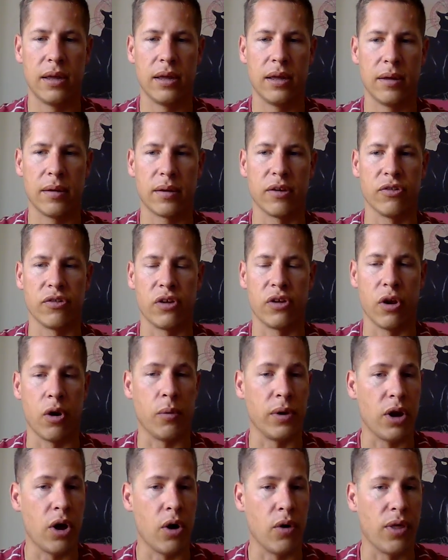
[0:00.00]
because
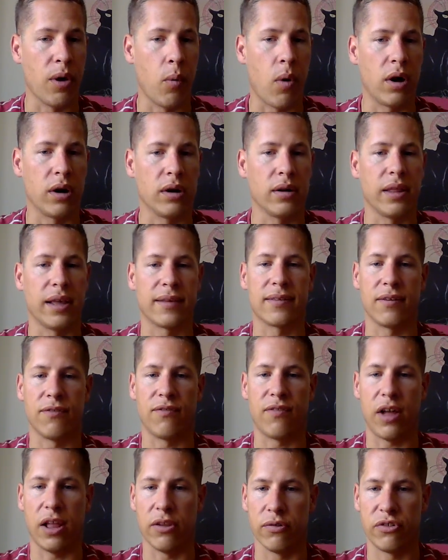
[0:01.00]
we know that water likes to
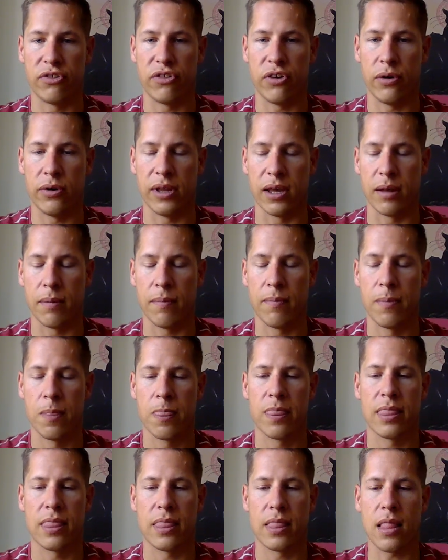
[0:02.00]
follow sodium.
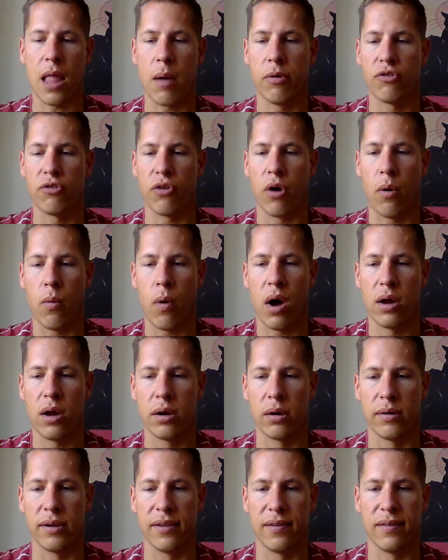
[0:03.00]
That would draw
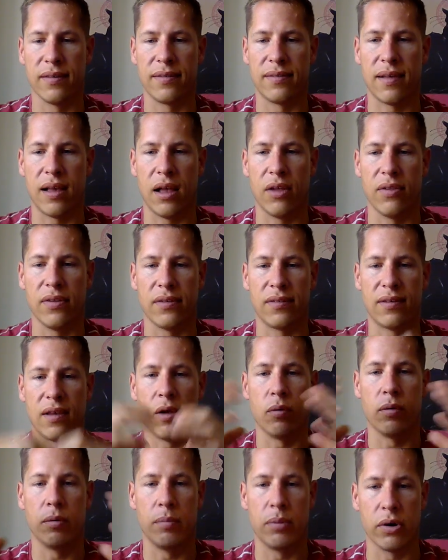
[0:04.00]
water into the cell, and the
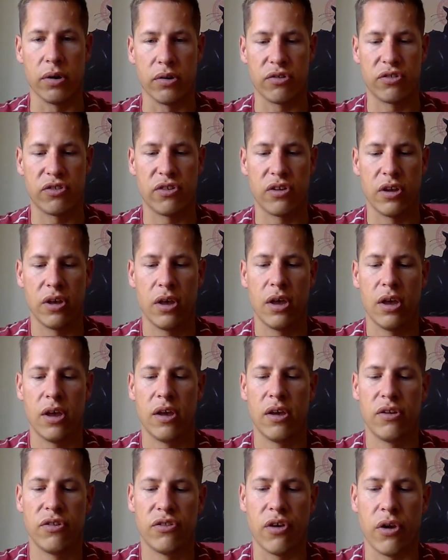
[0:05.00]
cell would burst.
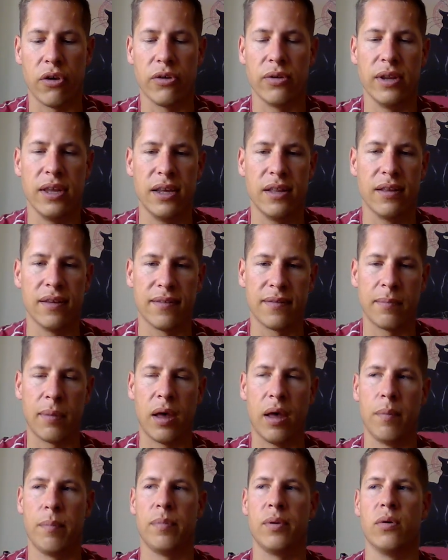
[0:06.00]
So you need this
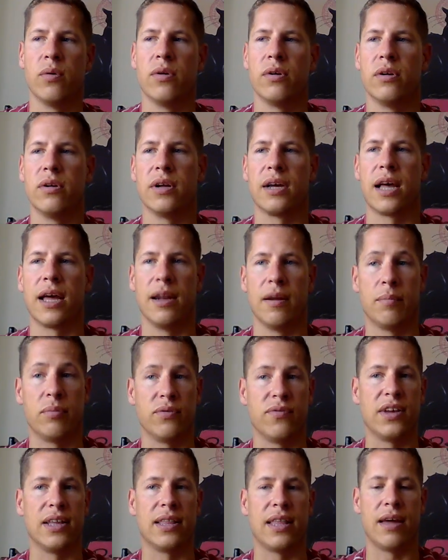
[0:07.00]
pump in order to kind of
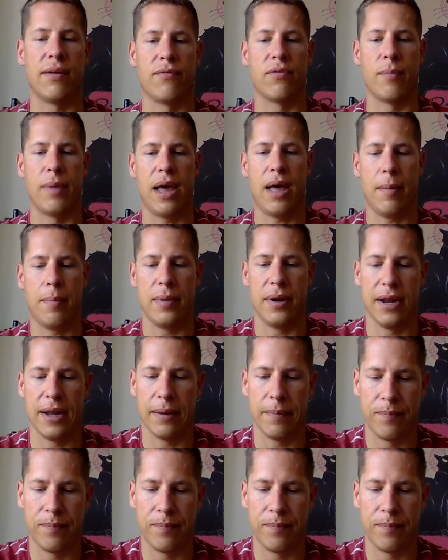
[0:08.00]
prevent that from happening.